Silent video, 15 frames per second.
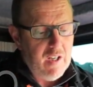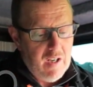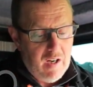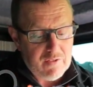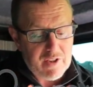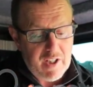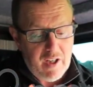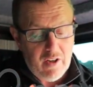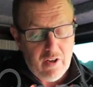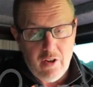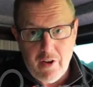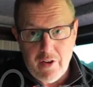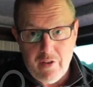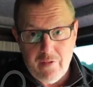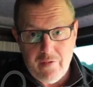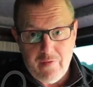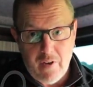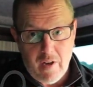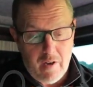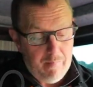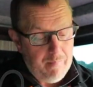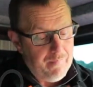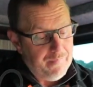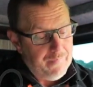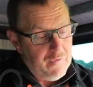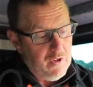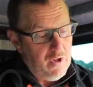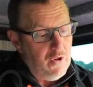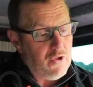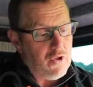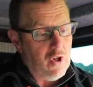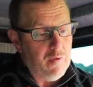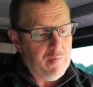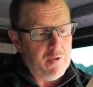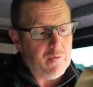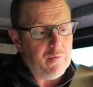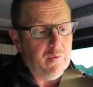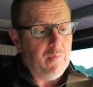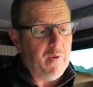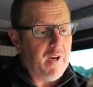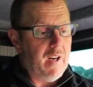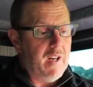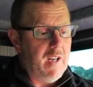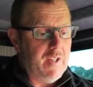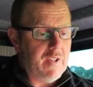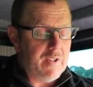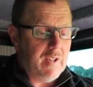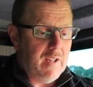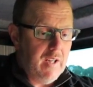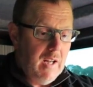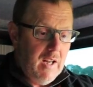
I've seen a lot of YouTubers with one of these.